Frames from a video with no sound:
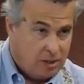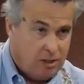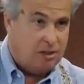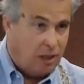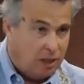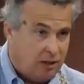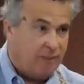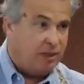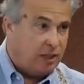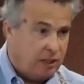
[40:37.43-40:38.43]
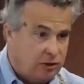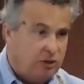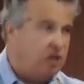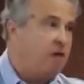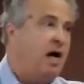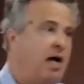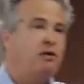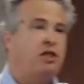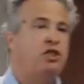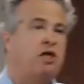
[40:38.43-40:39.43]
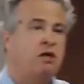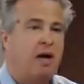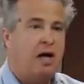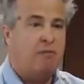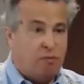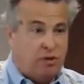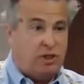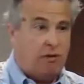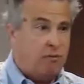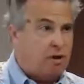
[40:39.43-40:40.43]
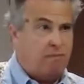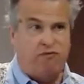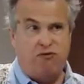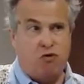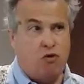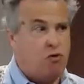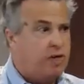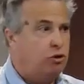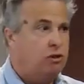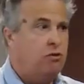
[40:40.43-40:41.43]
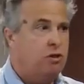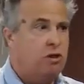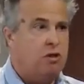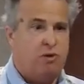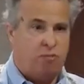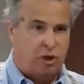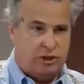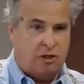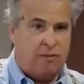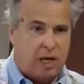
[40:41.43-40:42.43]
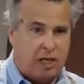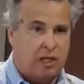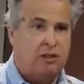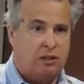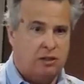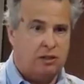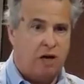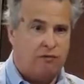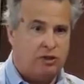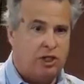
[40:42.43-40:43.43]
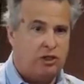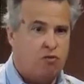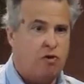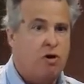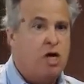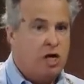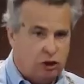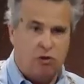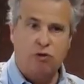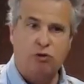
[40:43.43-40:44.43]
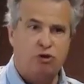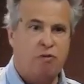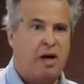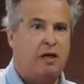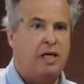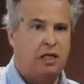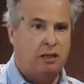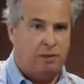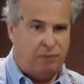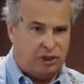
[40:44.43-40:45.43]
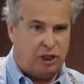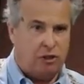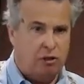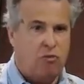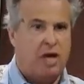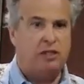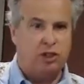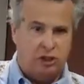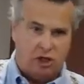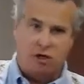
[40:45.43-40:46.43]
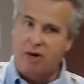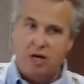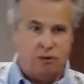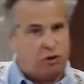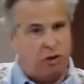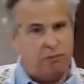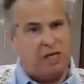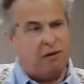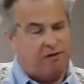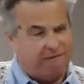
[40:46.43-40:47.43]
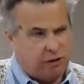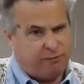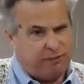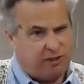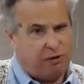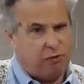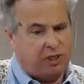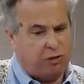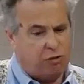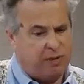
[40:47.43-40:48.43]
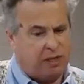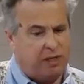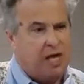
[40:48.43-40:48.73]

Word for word: uh, lamentation jeremiah this is jeremiah remember uh, four weeks or so ago we brought jeremiah into this conversation where israel was rebelling in, in particular ways and jeremiah was calling to count the very specific ways they were rebelling